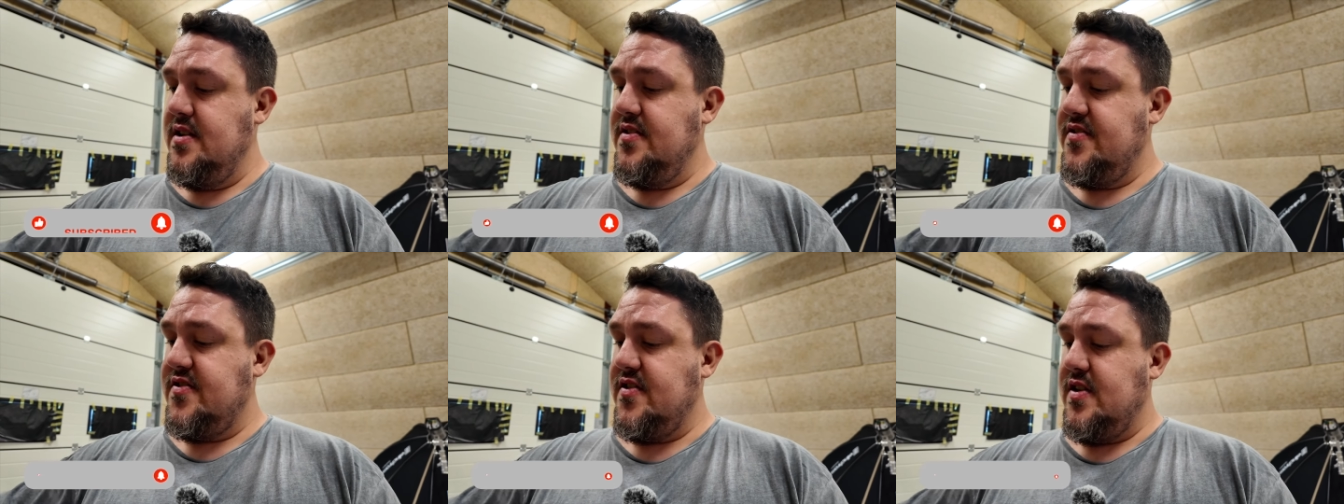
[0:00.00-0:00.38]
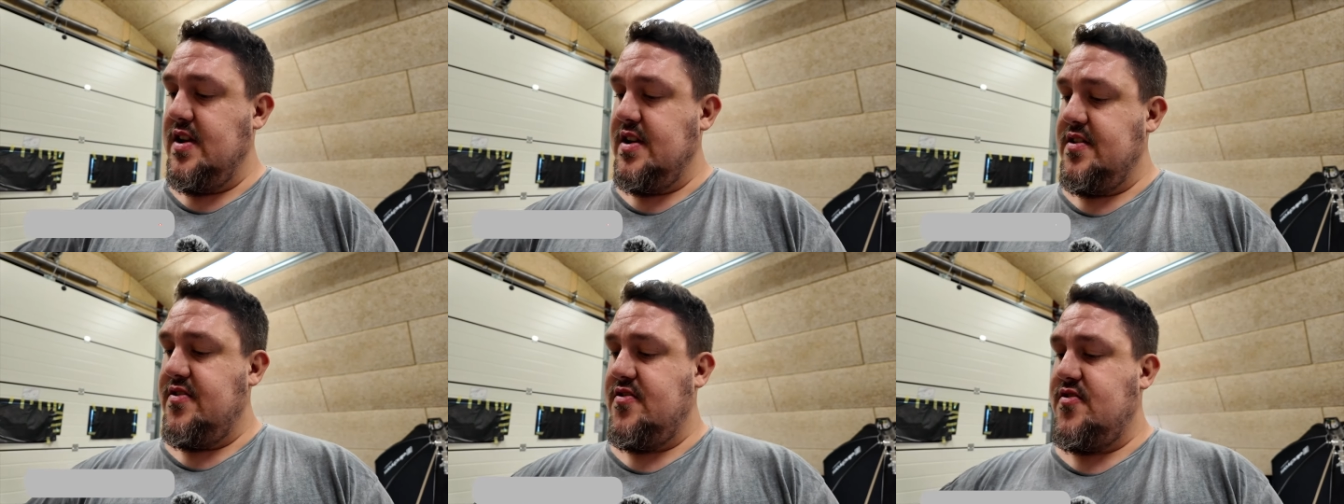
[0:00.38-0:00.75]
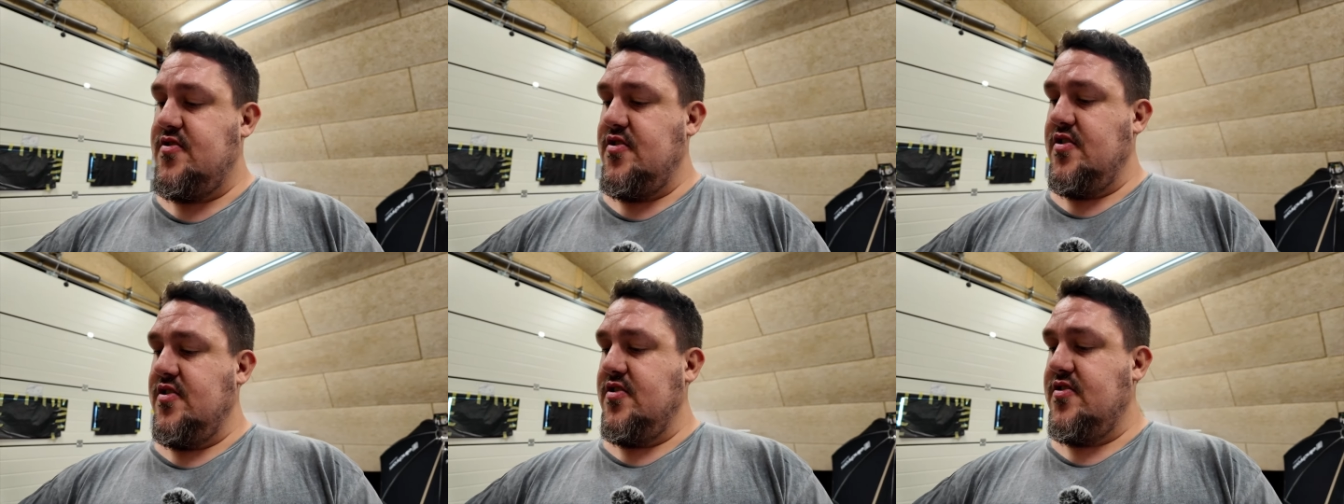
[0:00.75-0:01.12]
So let's
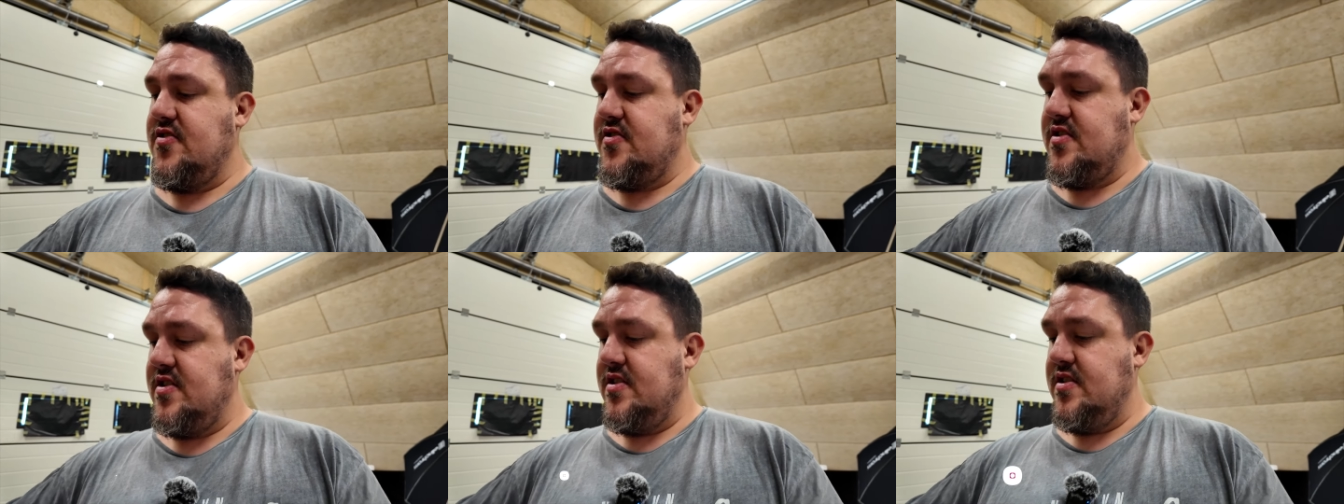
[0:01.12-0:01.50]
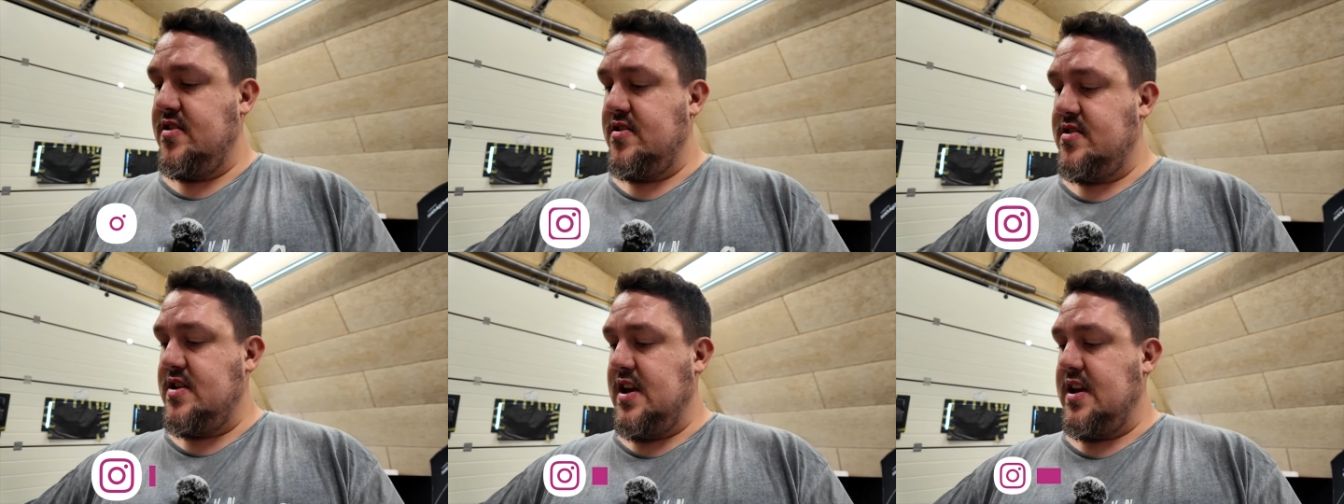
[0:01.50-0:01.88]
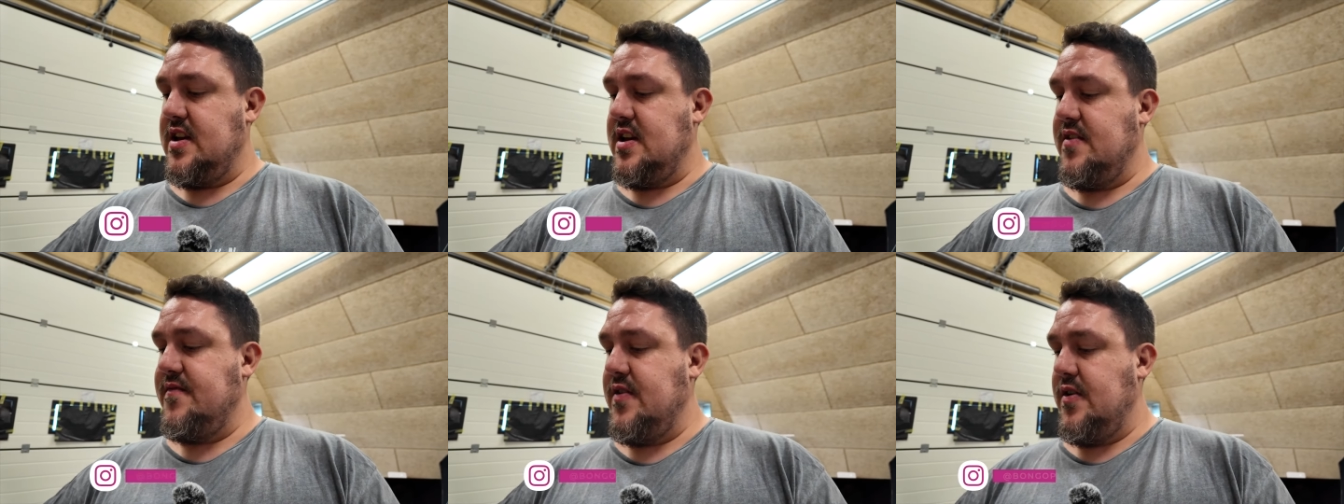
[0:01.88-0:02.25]
just
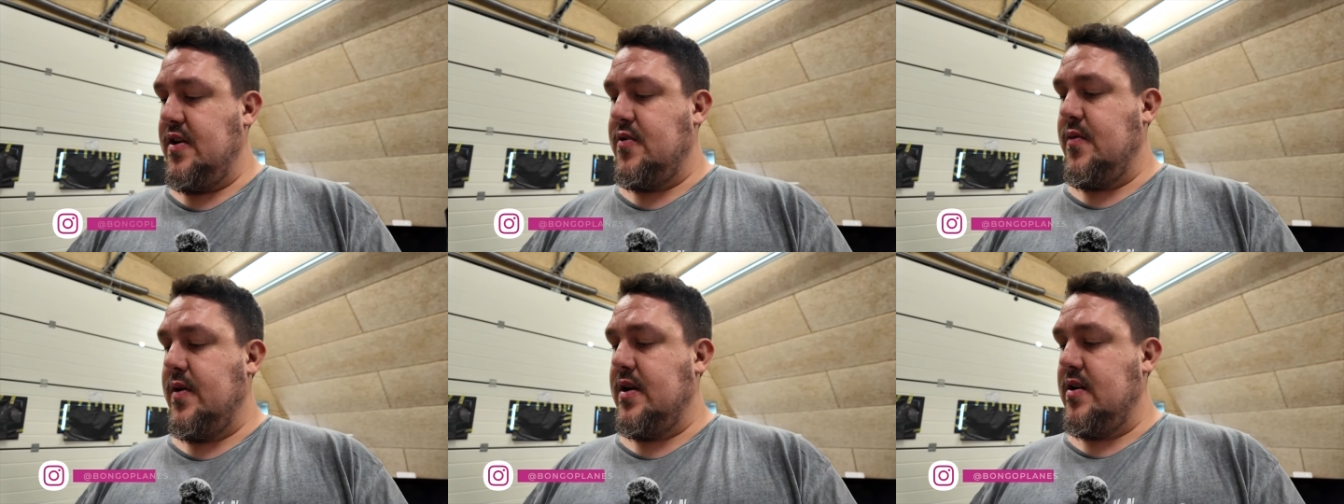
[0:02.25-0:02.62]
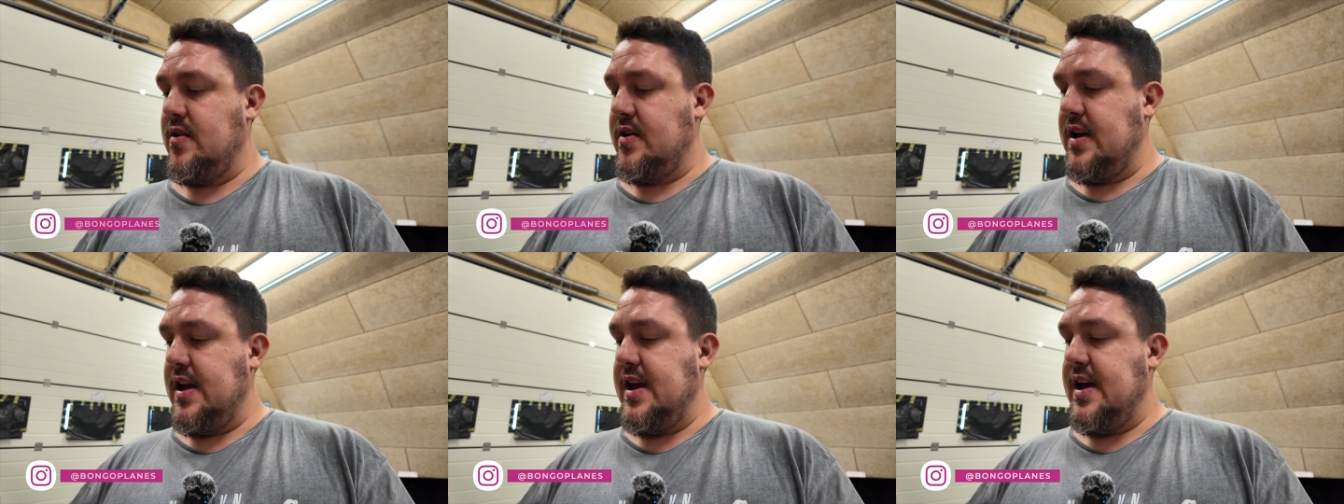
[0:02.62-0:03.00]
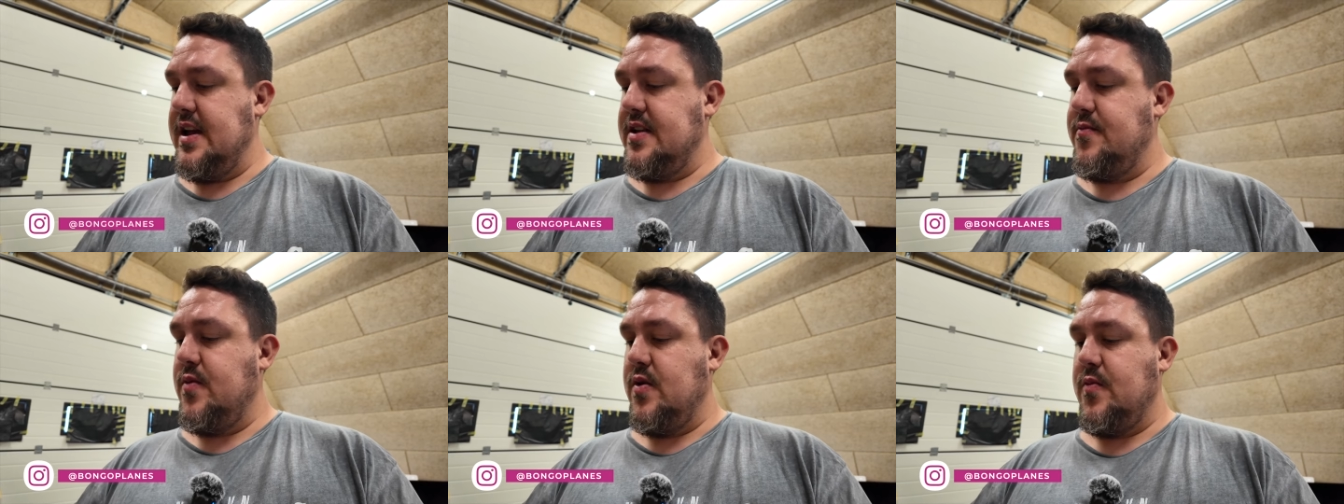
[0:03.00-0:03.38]
take a very quick look
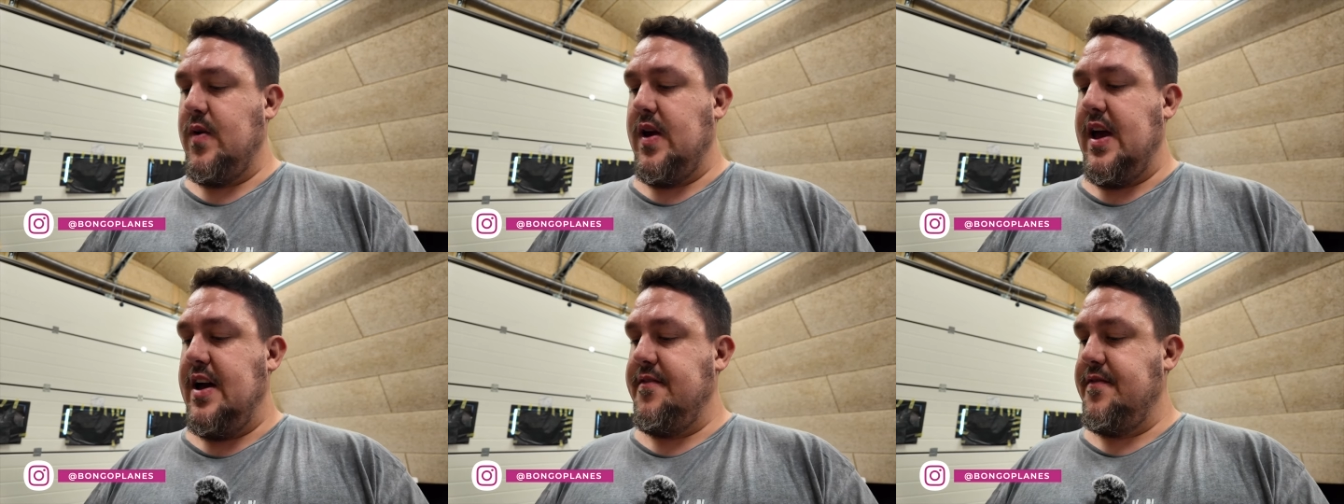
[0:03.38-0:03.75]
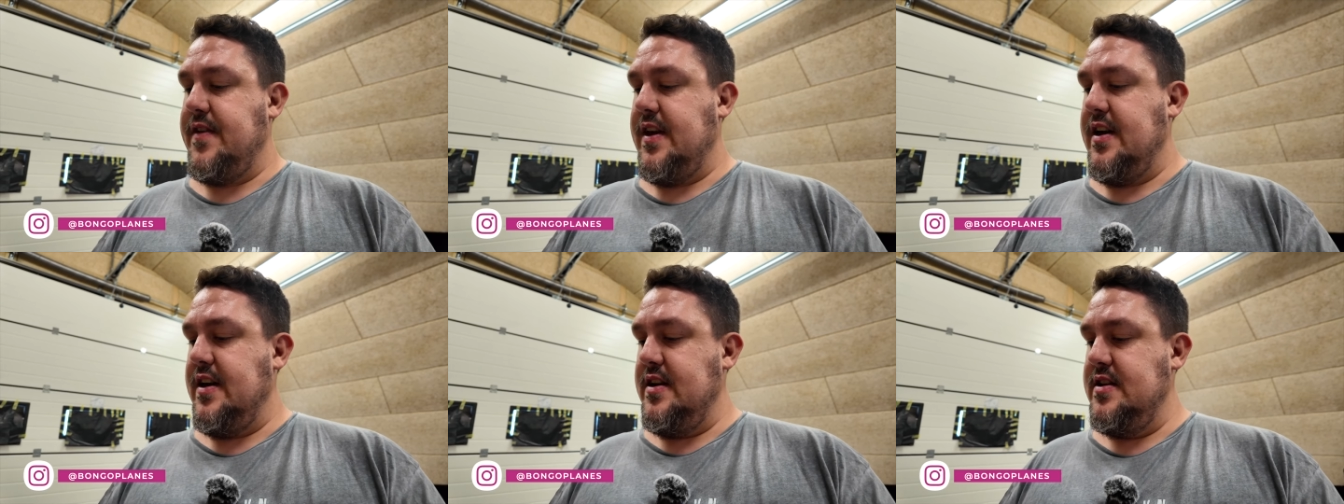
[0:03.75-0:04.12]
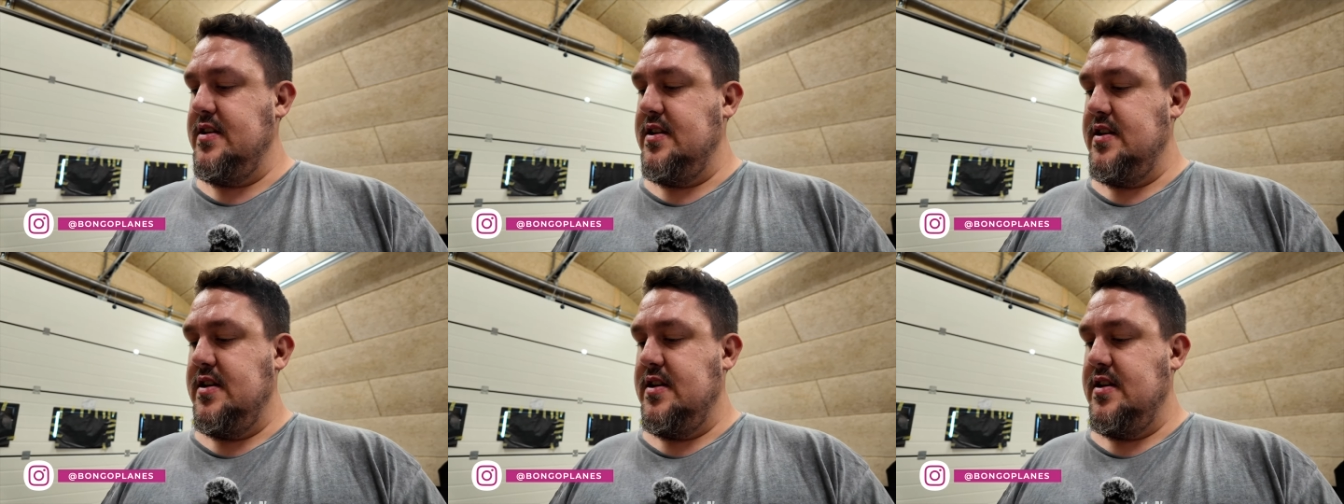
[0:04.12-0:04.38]
at what we have here.